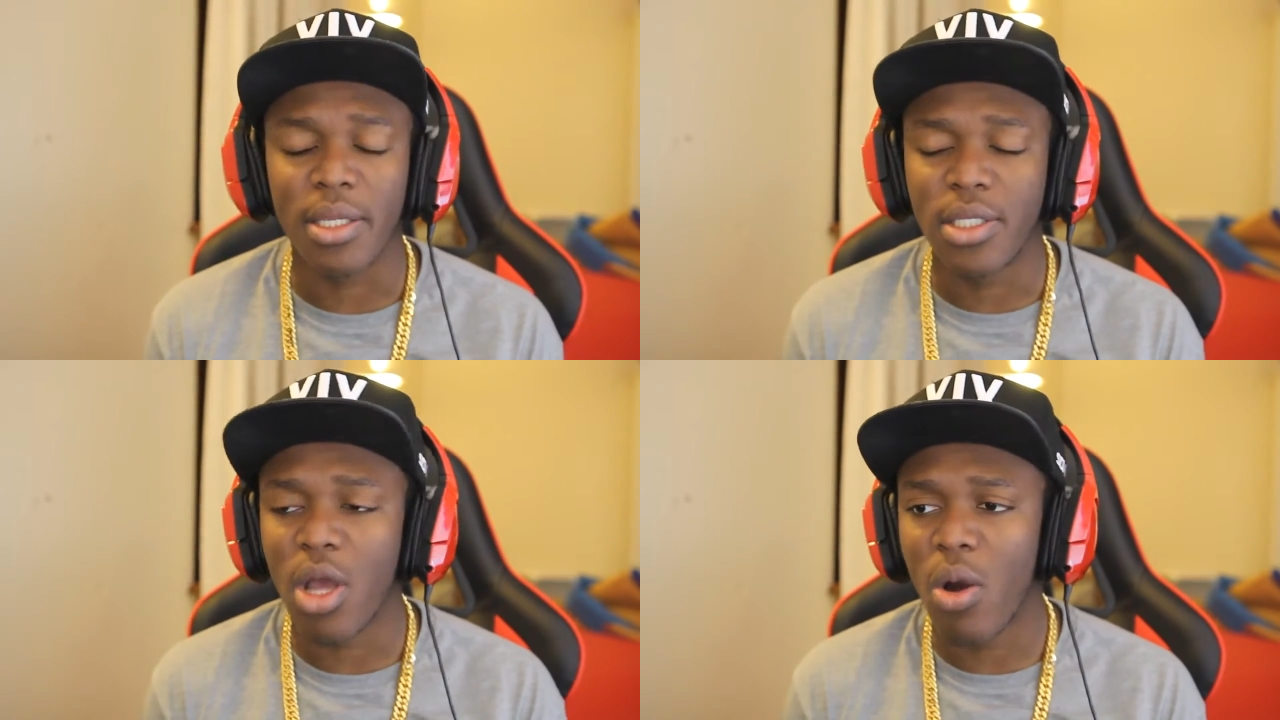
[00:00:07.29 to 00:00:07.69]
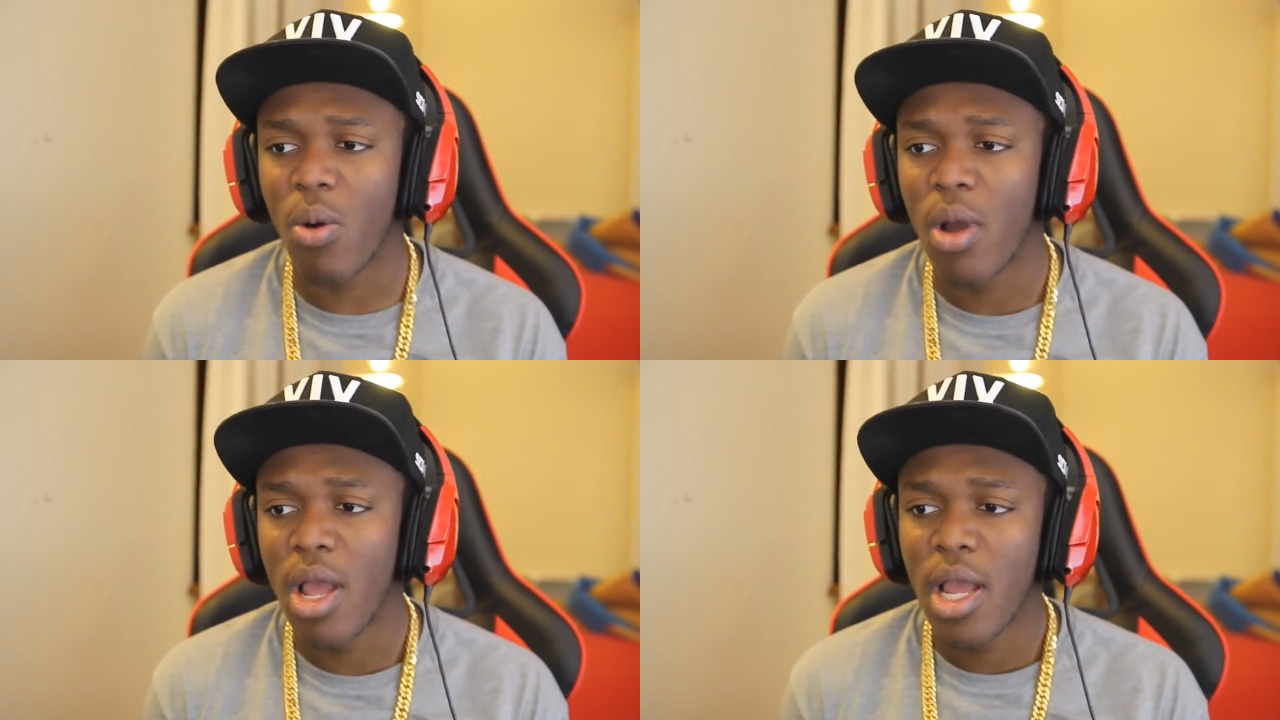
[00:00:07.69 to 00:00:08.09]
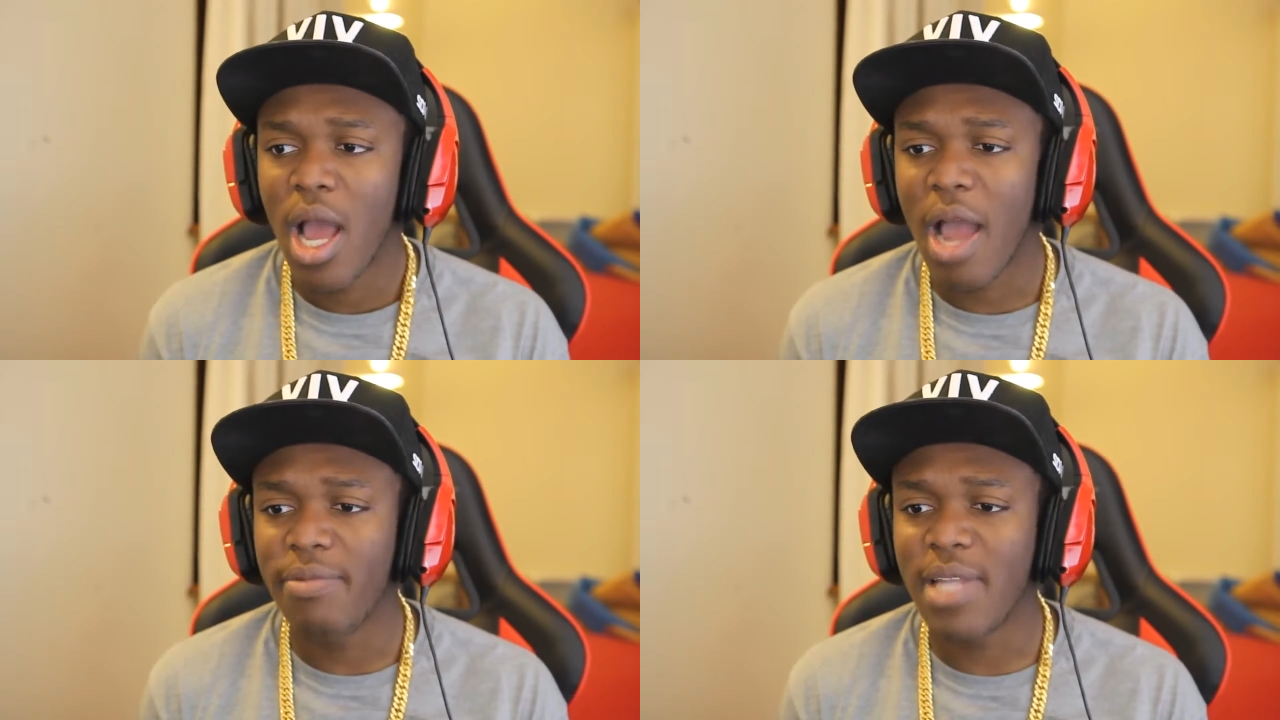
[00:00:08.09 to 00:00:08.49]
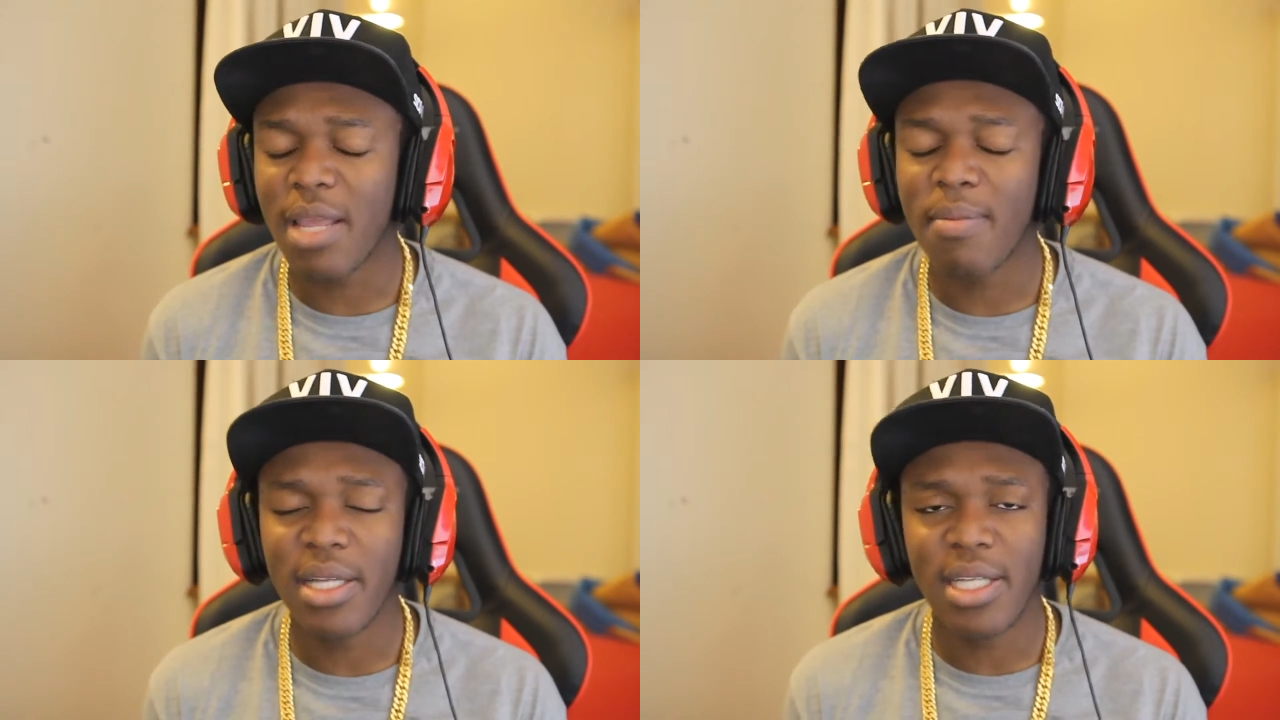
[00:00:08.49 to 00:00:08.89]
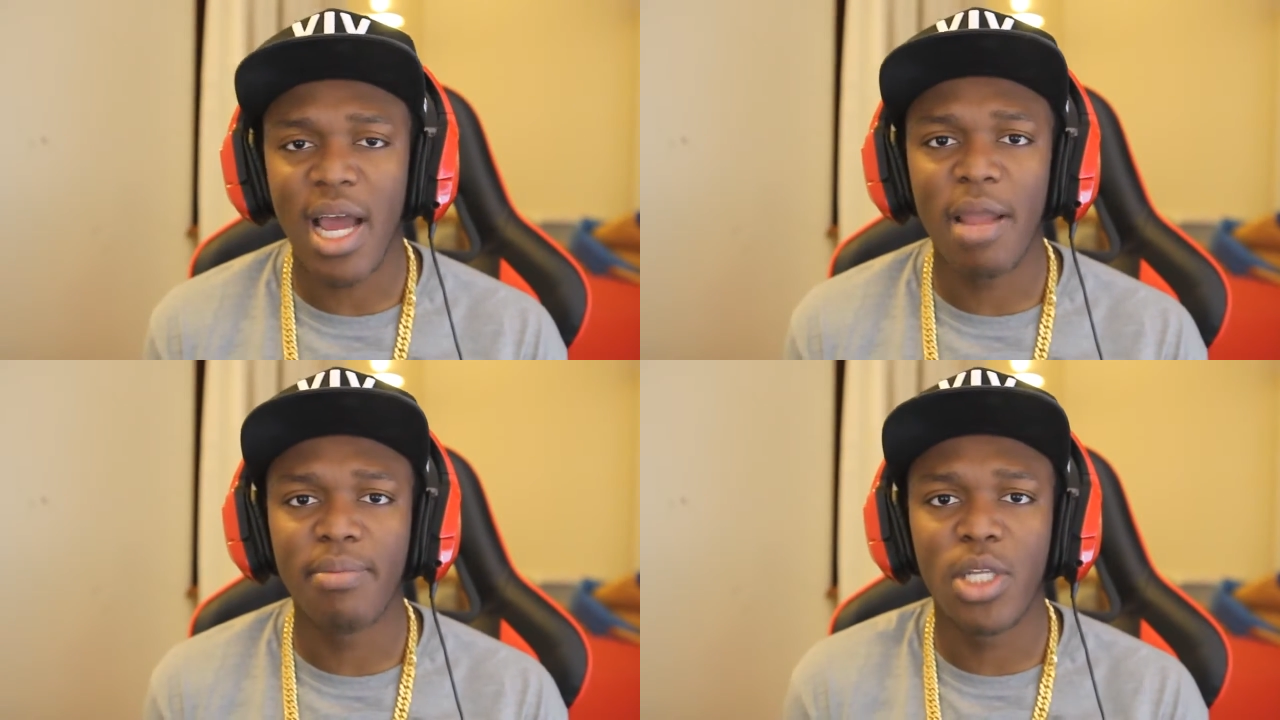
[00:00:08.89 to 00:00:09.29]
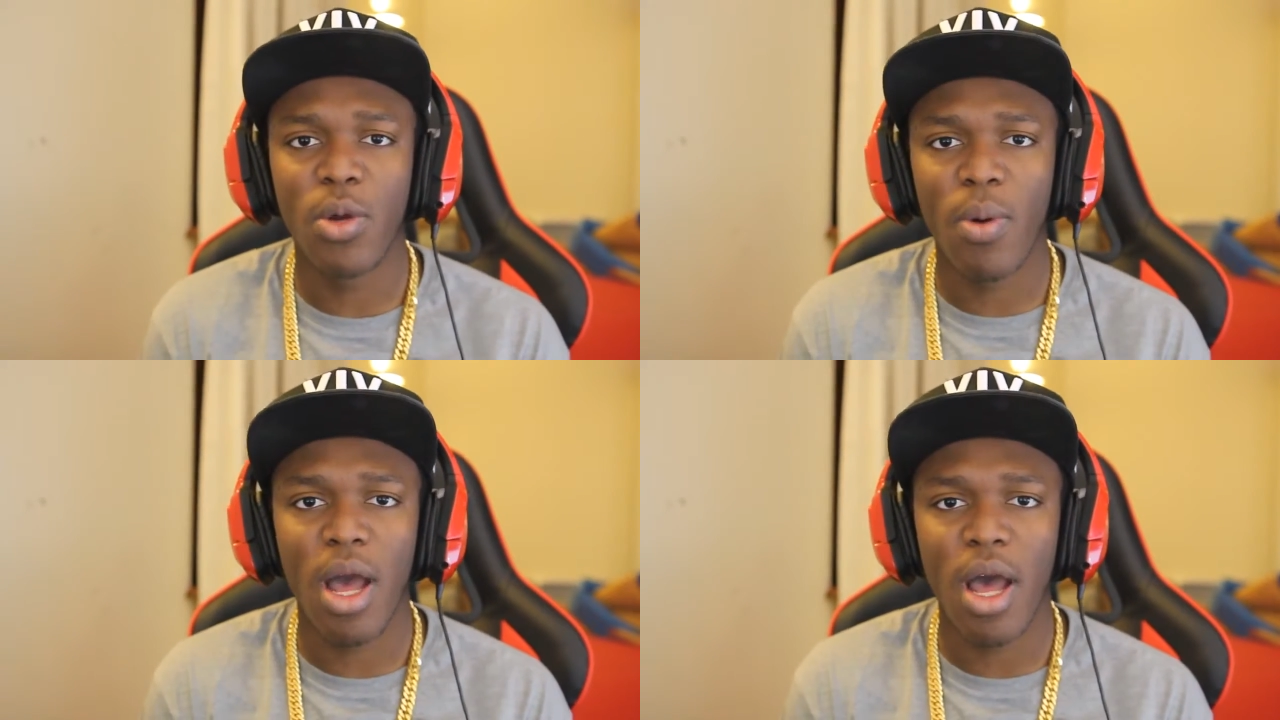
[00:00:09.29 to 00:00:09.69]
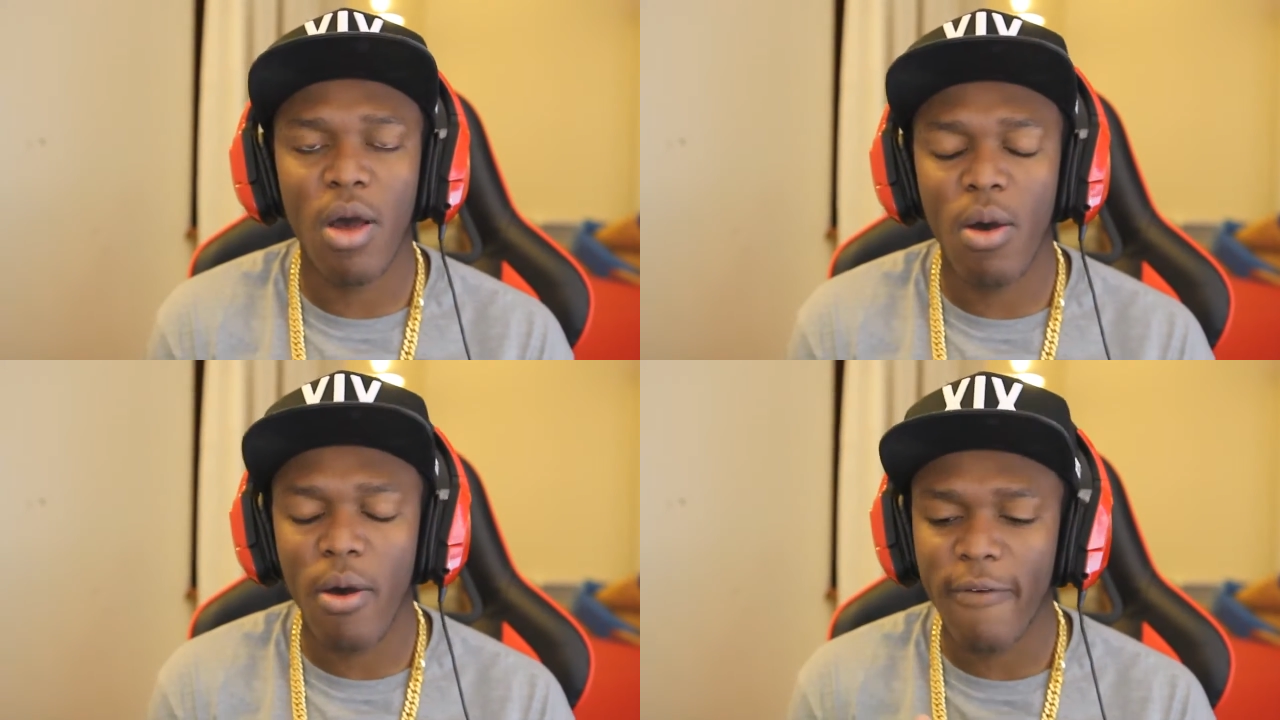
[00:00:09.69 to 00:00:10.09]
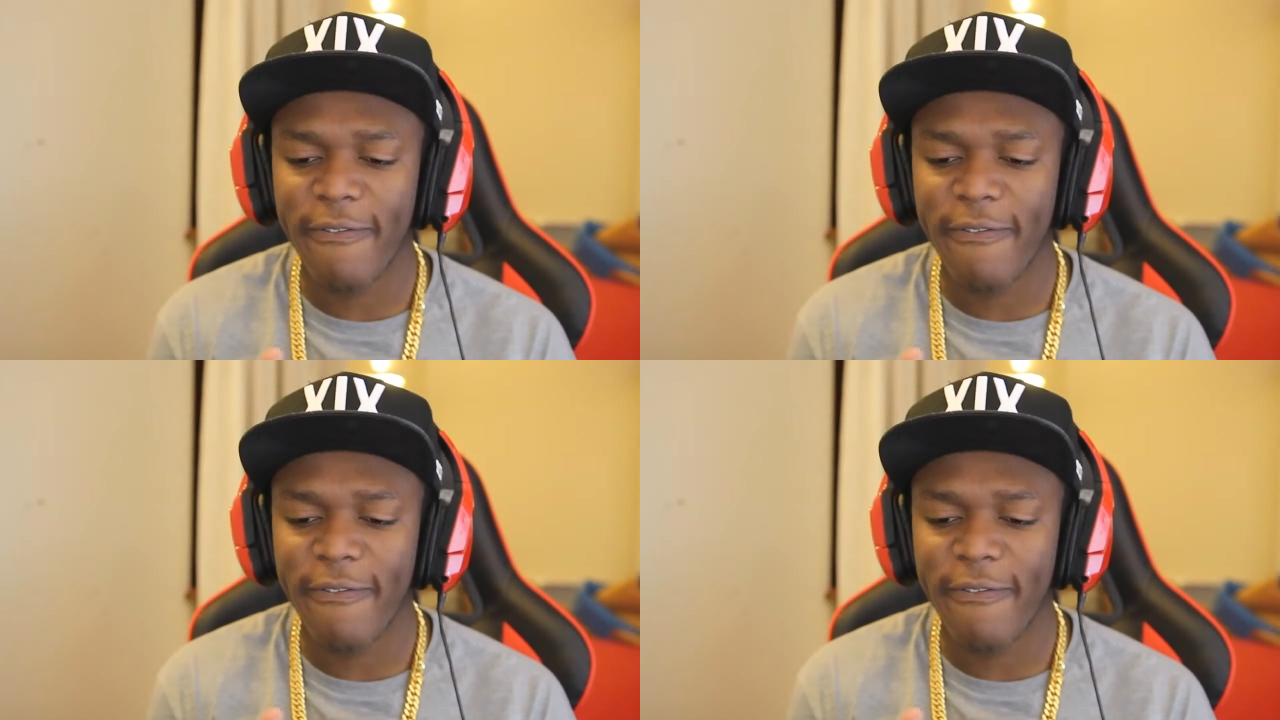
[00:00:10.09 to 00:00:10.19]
So I've taken my time to